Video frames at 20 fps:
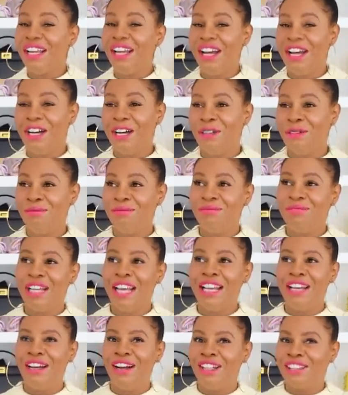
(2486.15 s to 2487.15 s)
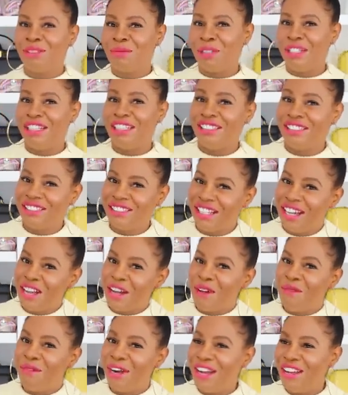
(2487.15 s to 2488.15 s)
Um, and also because
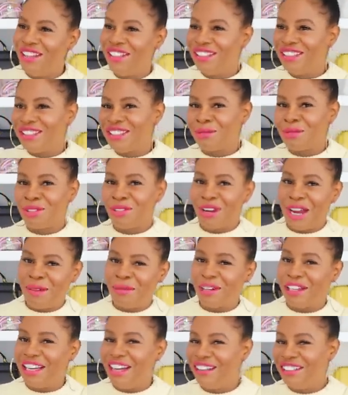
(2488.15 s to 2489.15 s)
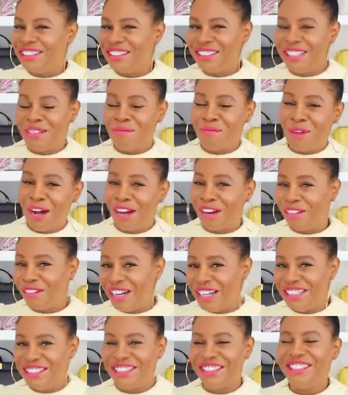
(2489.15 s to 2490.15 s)
my subscriber count is in
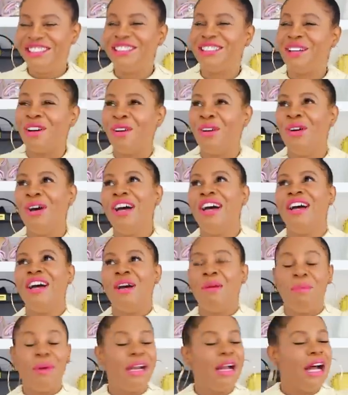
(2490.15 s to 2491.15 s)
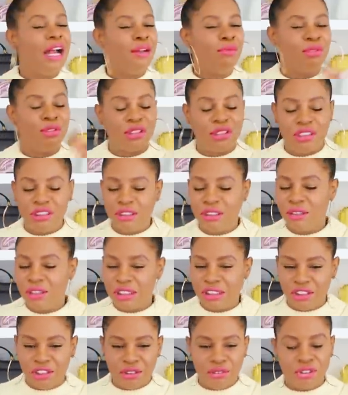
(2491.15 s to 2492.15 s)
moderation, so, but I will still
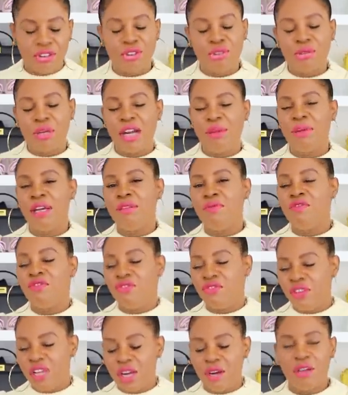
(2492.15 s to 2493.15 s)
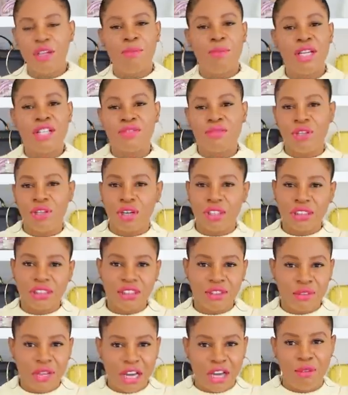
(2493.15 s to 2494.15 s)
continue to try my very best
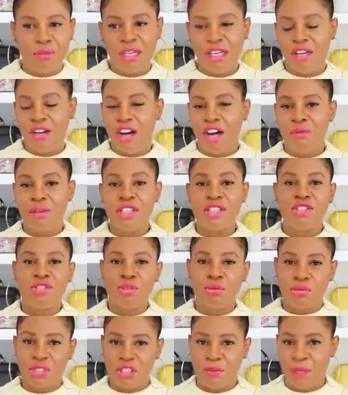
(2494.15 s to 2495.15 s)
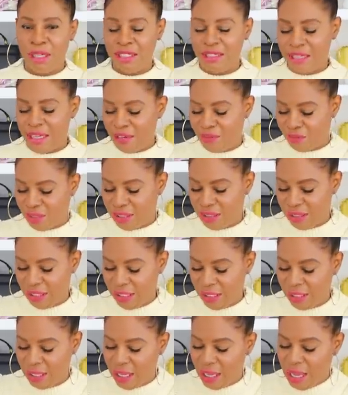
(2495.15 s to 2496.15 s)
regardless of how many comments to respond to
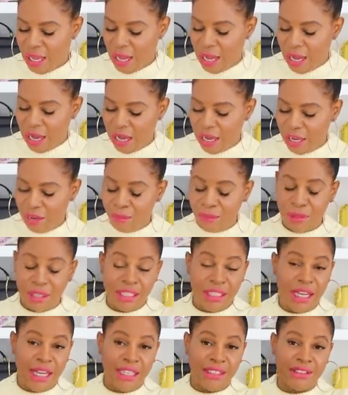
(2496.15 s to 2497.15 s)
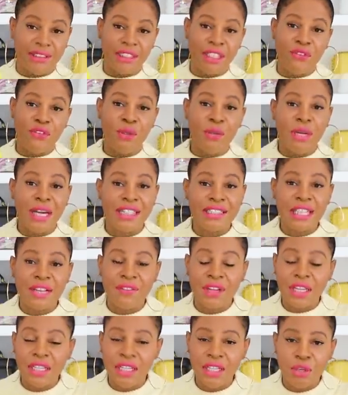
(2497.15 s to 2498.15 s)
everything. Um, but yes, if you guys
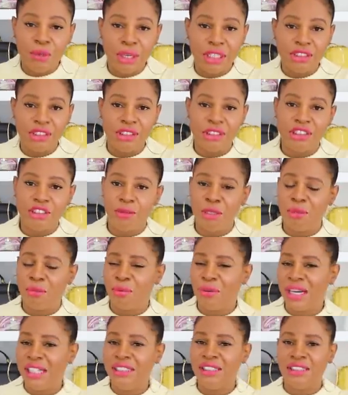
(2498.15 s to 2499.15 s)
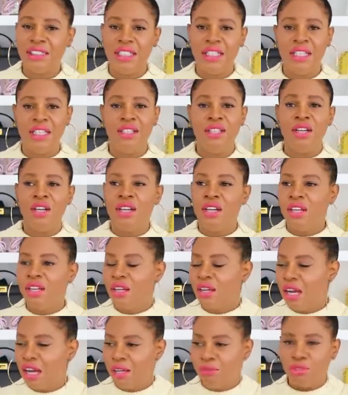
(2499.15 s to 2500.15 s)
have any questions about pricing,
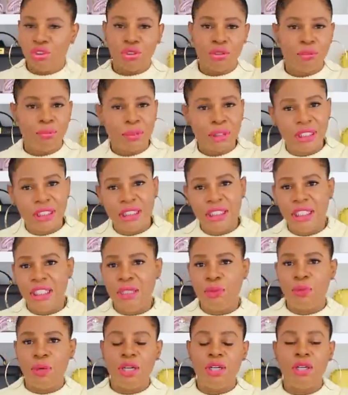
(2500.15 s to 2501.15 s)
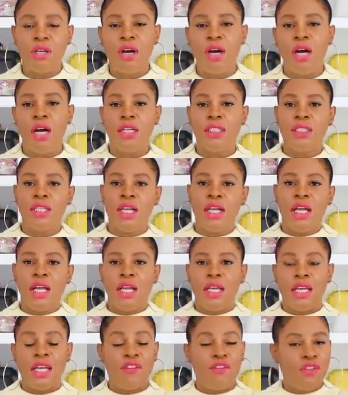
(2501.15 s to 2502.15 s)
Um, durability, whatnot.
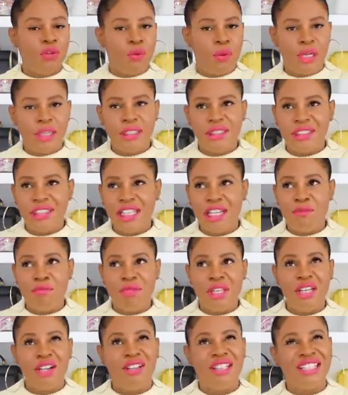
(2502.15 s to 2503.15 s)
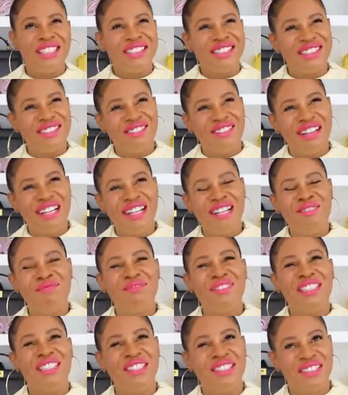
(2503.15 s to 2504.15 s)
If you want to D M me on
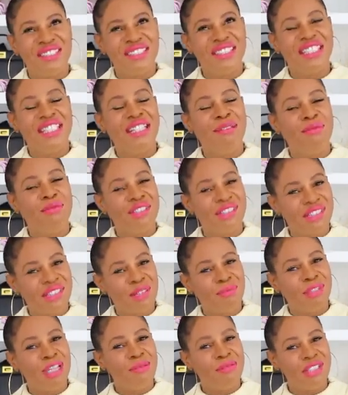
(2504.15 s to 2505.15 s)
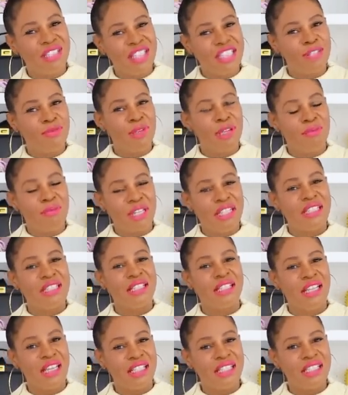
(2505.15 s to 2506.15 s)
Instagram, it sometimes it takes me a minute
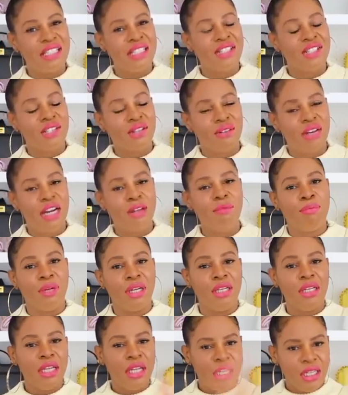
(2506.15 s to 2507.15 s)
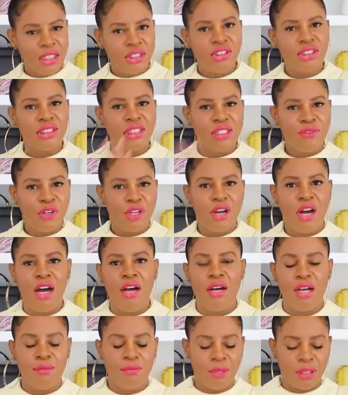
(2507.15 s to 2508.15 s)
to get to Instagram, but just leave a
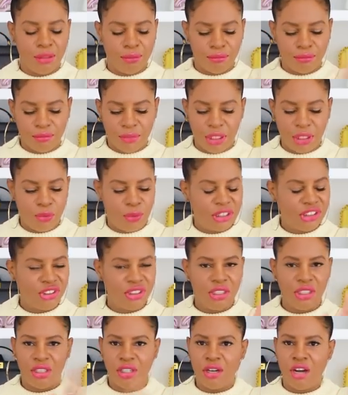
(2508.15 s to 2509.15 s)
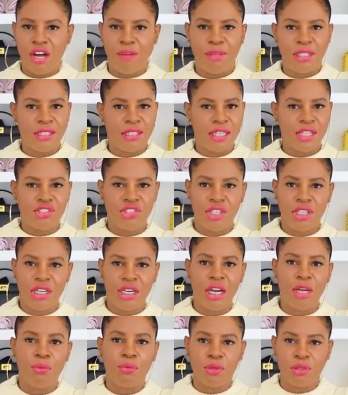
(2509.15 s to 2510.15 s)
com um, a question in the comment section
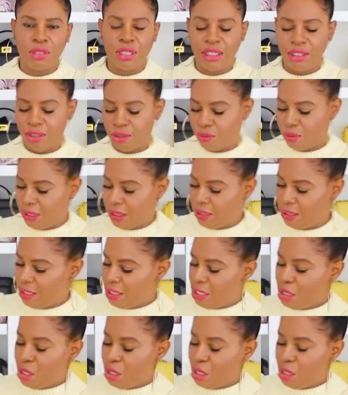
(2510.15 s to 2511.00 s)
and I will get to it.